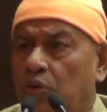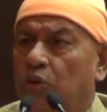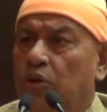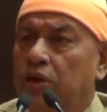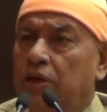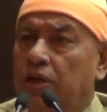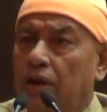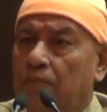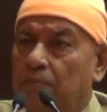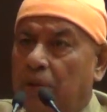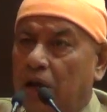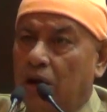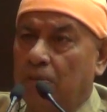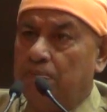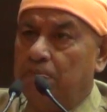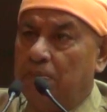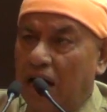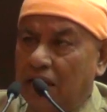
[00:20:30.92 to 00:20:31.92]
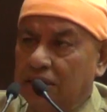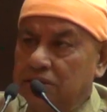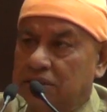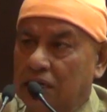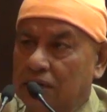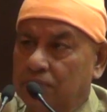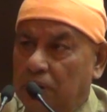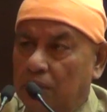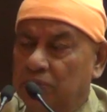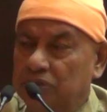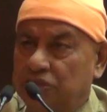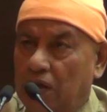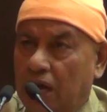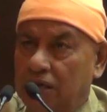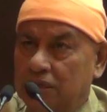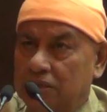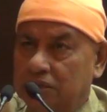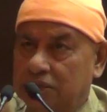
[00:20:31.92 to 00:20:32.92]
Good number of monks and
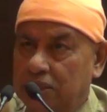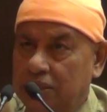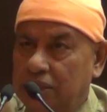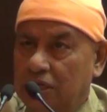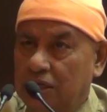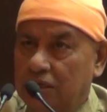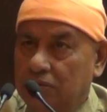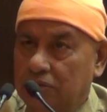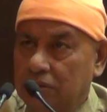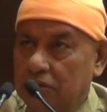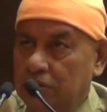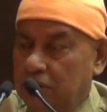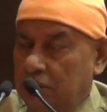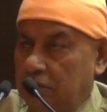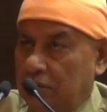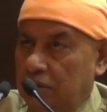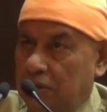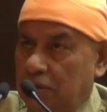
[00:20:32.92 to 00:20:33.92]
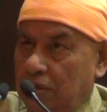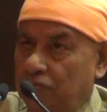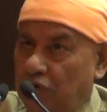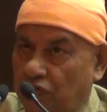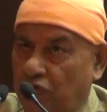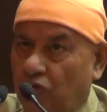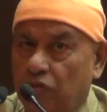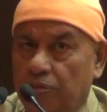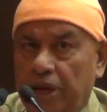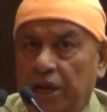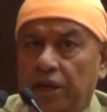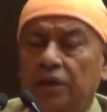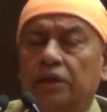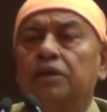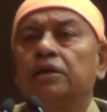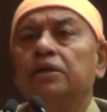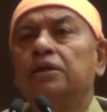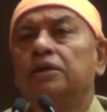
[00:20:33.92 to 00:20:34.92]
brahmacharis sitting before
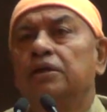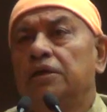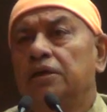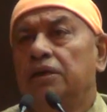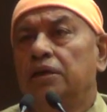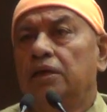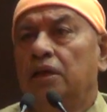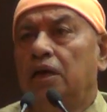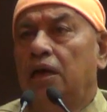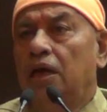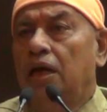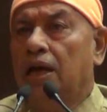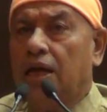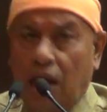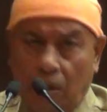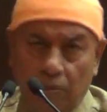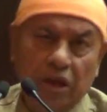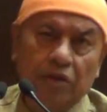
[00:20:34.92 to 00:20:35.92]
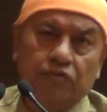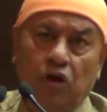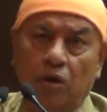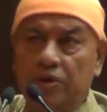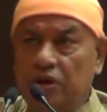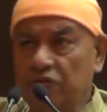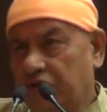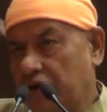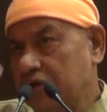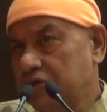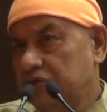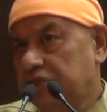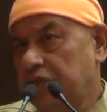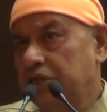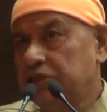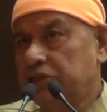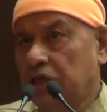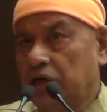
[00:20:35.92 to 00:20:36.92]
me, coming from
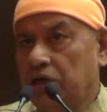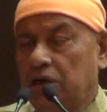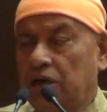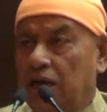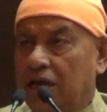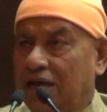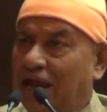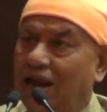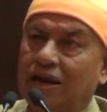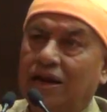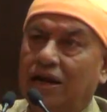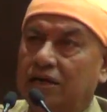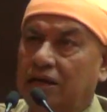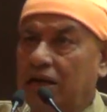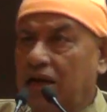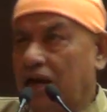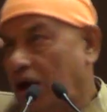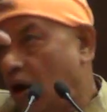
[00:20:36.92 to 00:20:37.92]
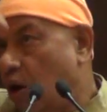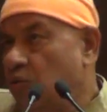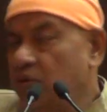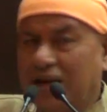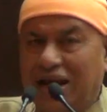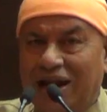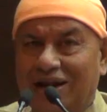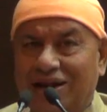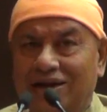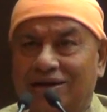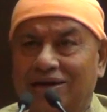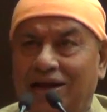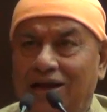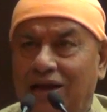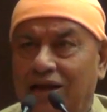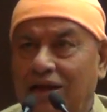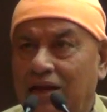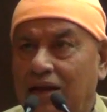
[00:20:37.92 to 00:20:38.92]
different centers, Calcutta and around
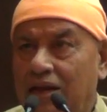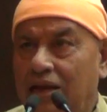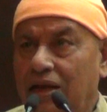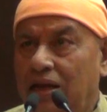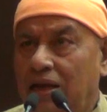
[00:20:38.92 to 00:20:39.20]
Calcutta.